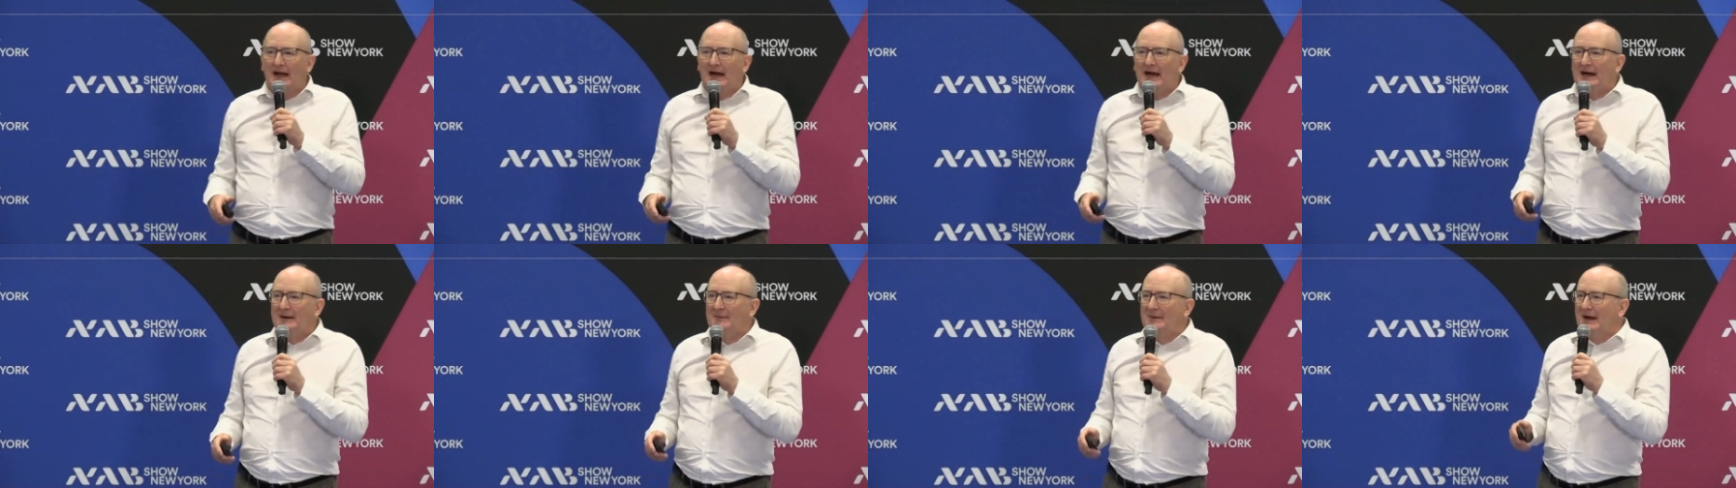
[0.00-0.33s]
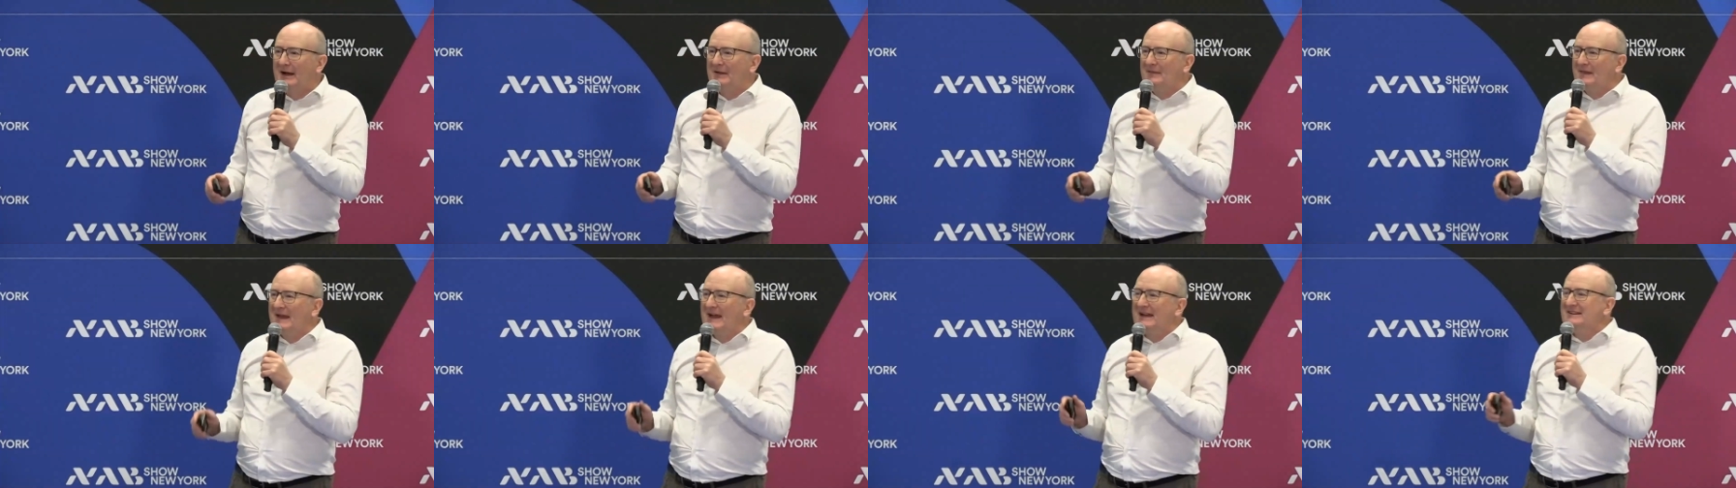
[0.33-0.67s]

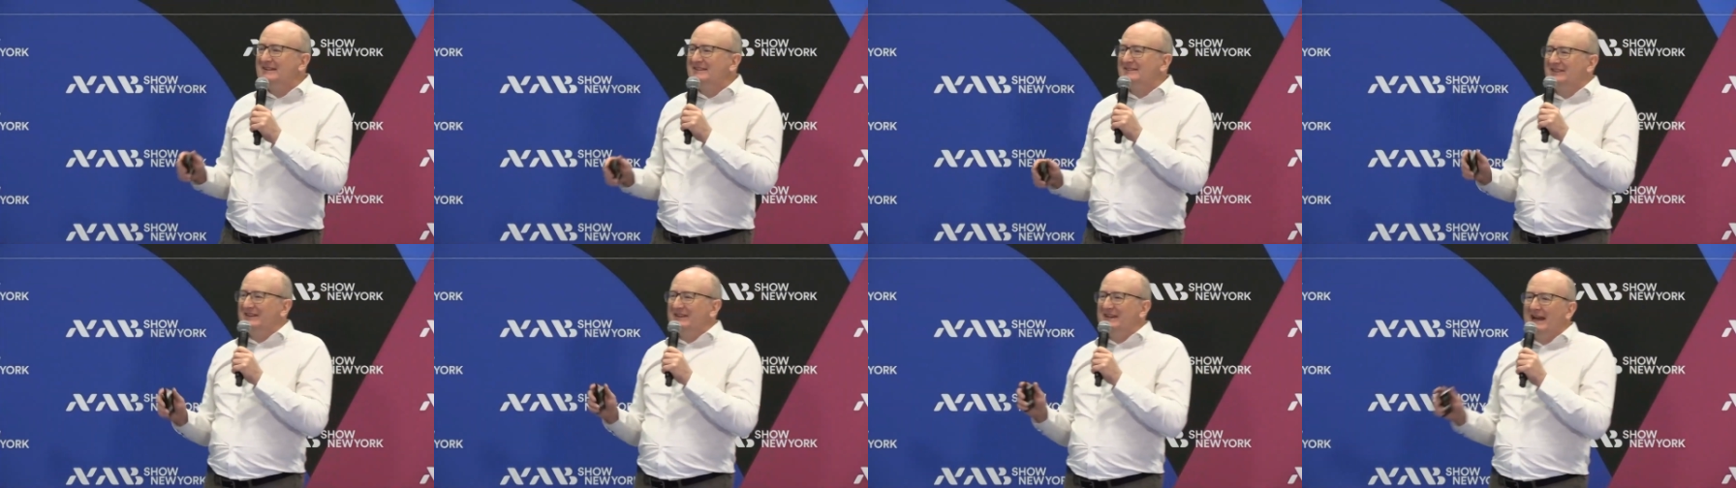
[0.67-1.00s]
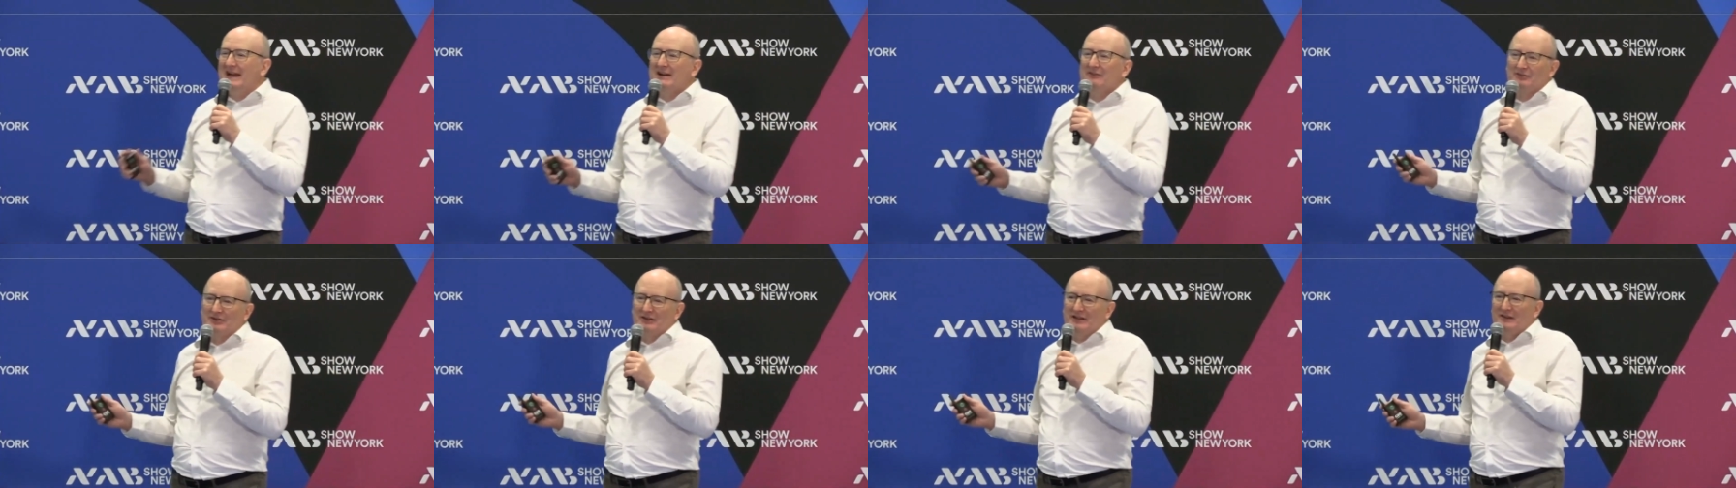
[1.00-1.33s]
And that is
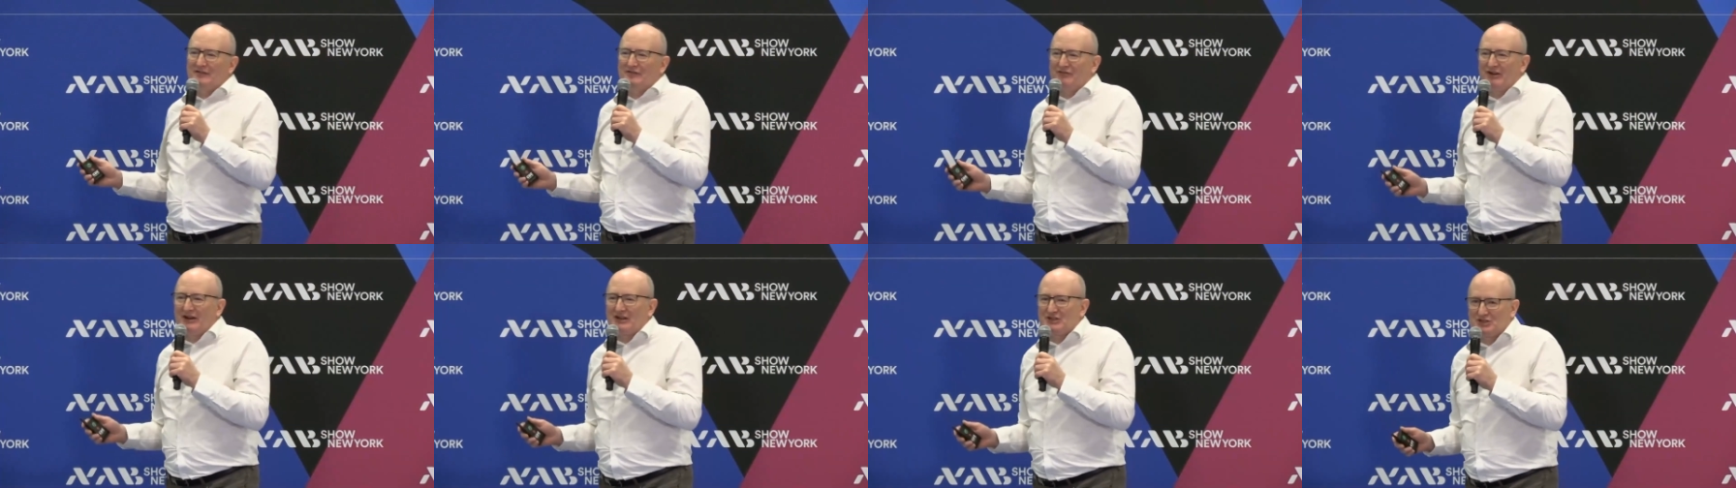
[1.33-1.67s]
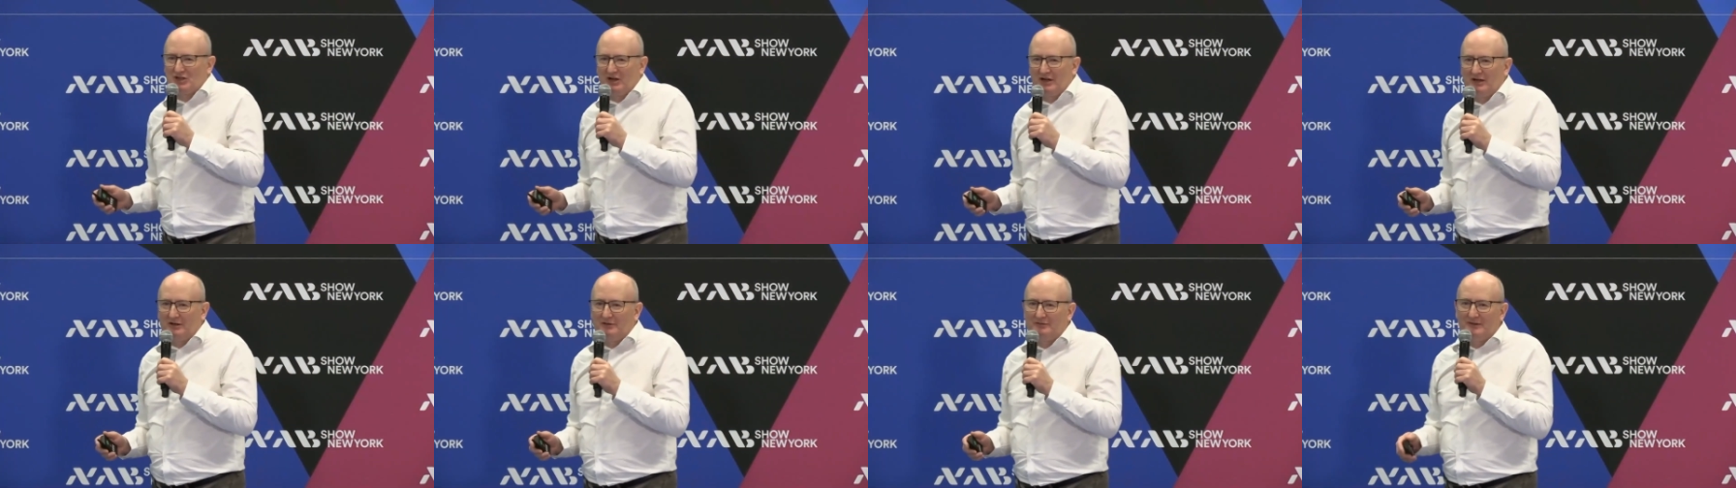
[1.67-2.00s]
inherently
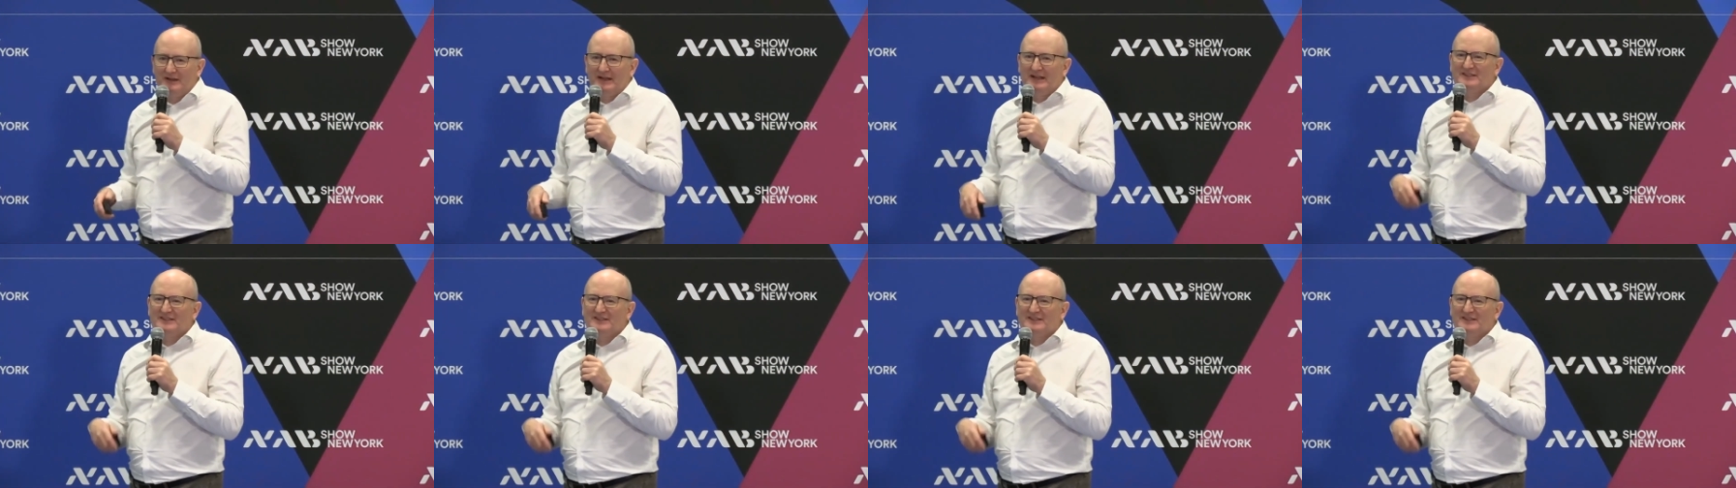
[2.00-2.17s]
fragile.